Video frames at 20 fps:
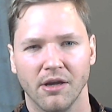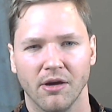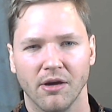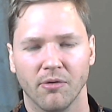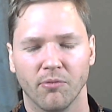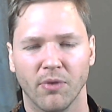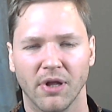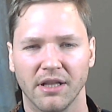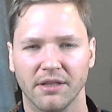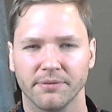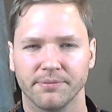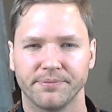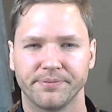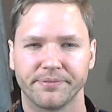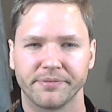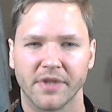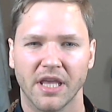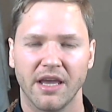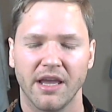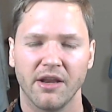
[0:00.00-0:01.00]
Well,
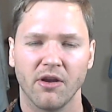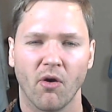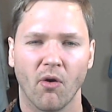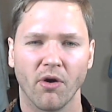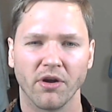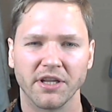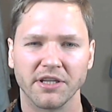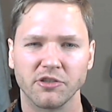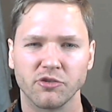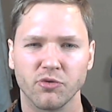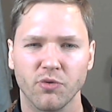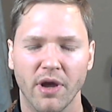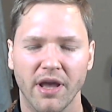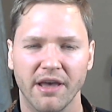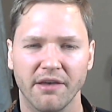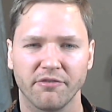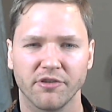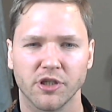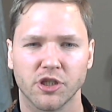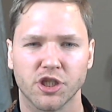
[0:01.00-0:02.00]
in order to
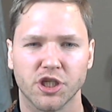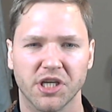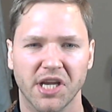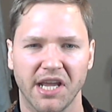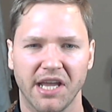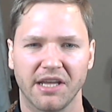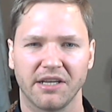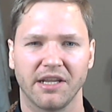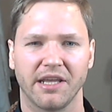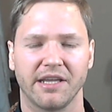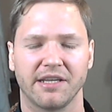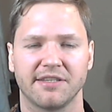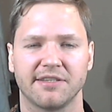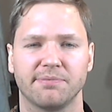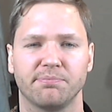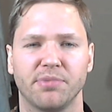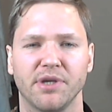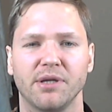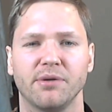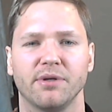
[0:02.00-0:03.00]
have a shared
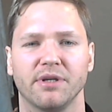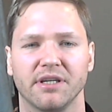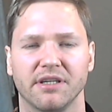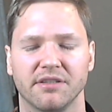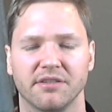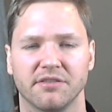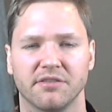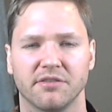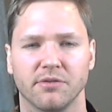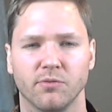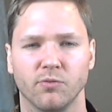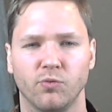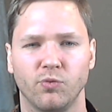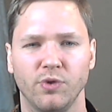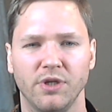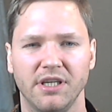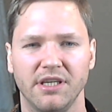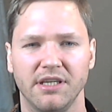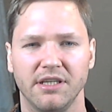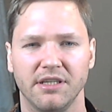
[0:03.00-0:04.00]
experience,
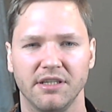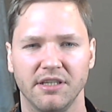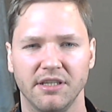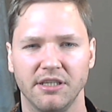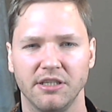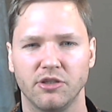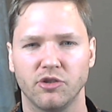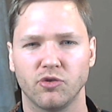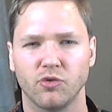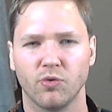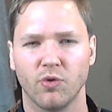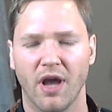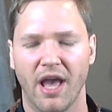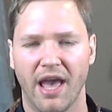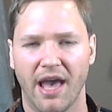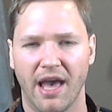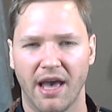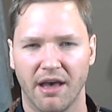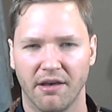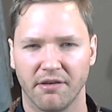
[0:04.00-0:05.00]
we need to
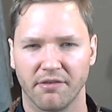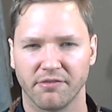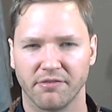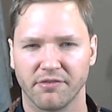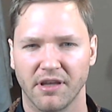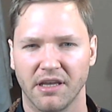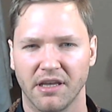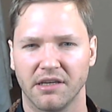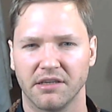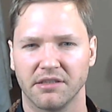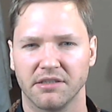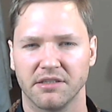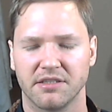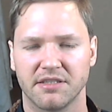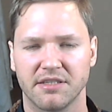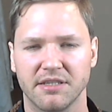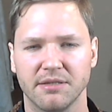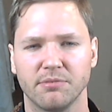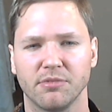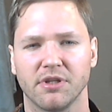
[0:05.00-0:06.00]
have a
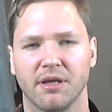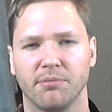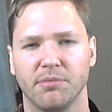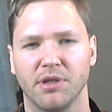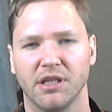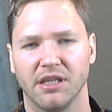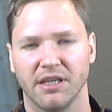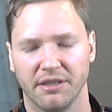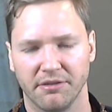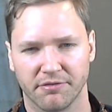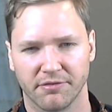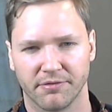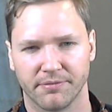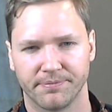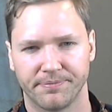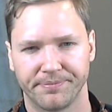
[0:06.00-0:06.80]
similar belief.